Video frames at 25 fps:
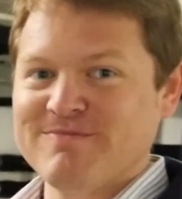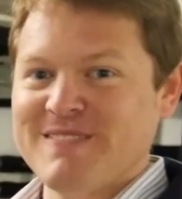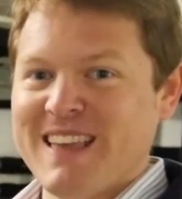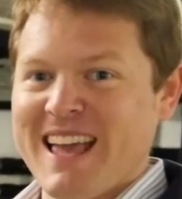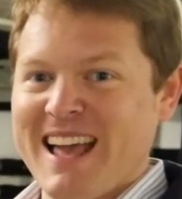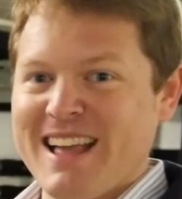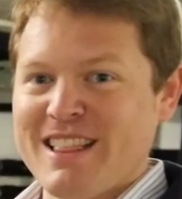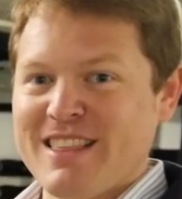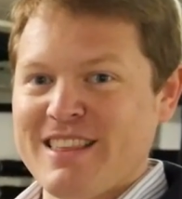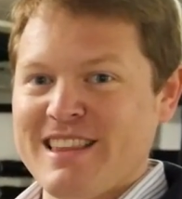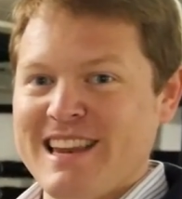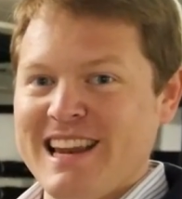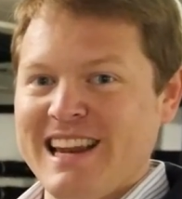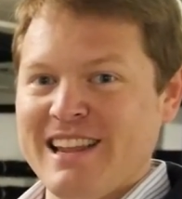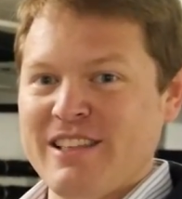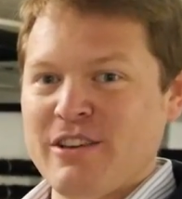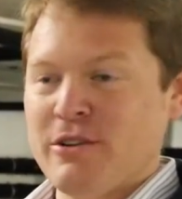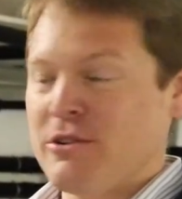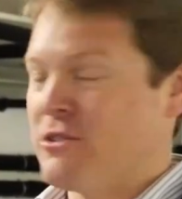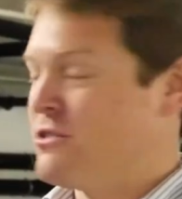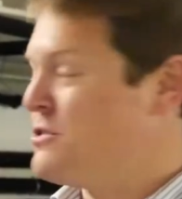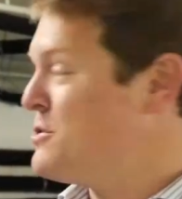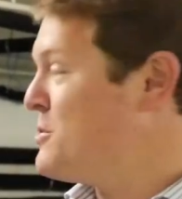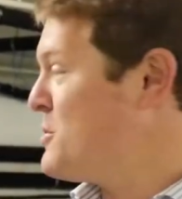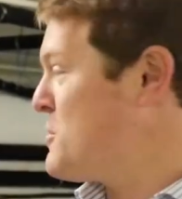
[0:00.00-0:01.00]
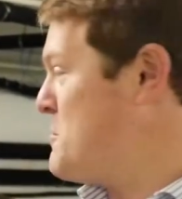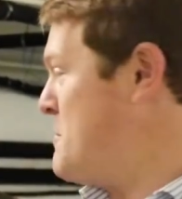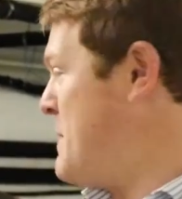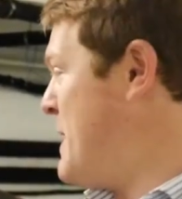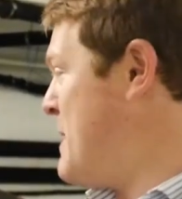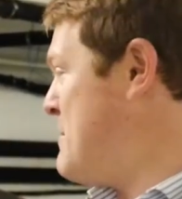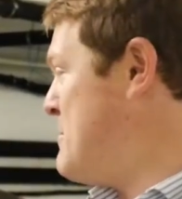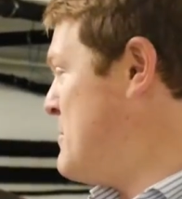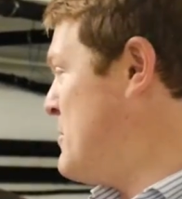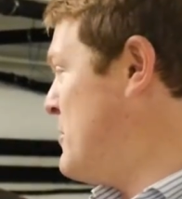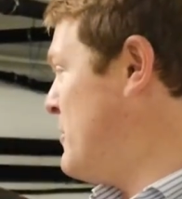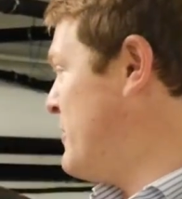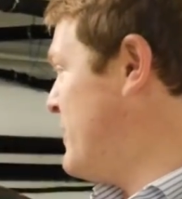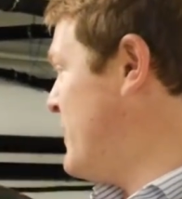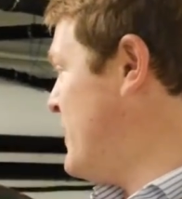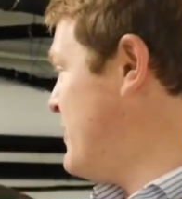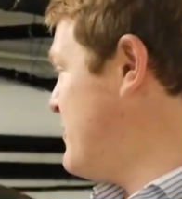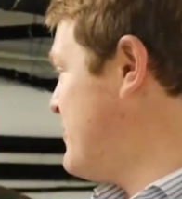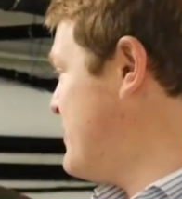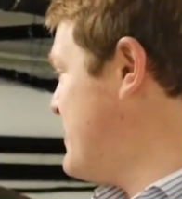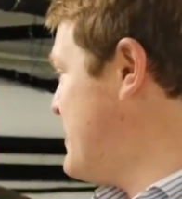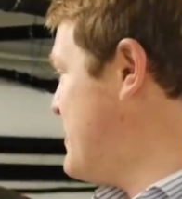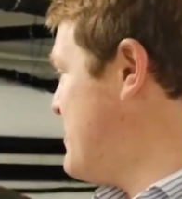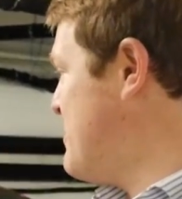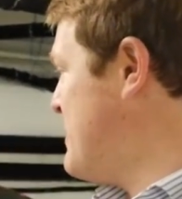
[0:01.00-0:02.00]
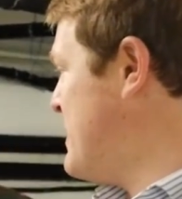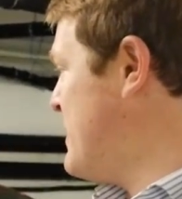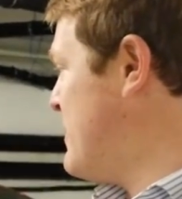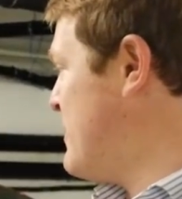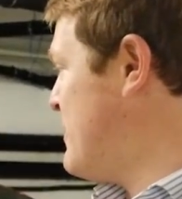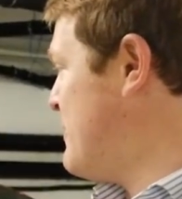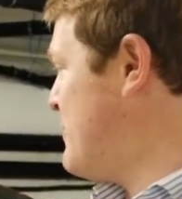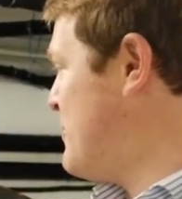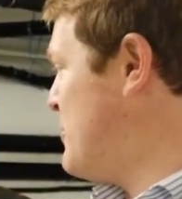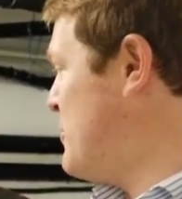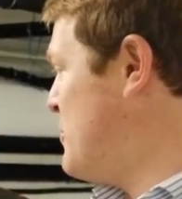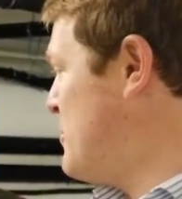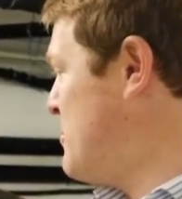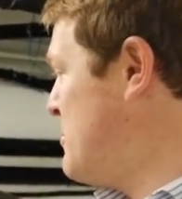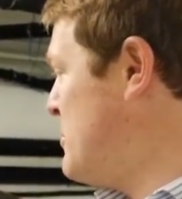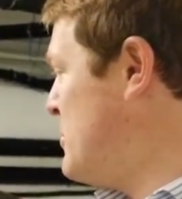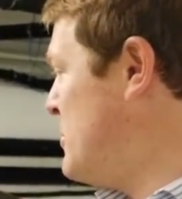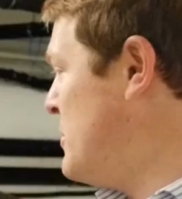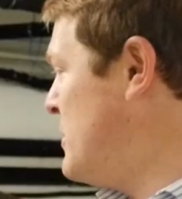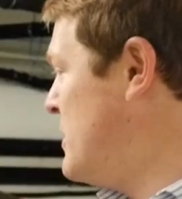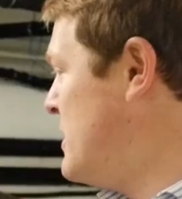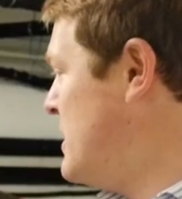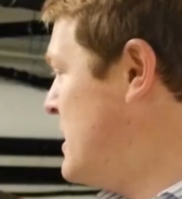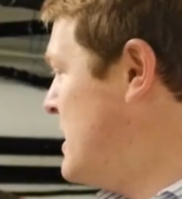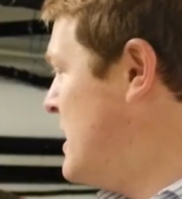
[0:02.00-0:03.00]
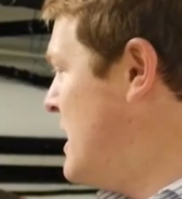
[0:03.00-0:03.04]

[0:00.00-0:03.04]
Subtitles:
Yeah, it's nearly 200 horsepower more and 100 Newton meters of torque more.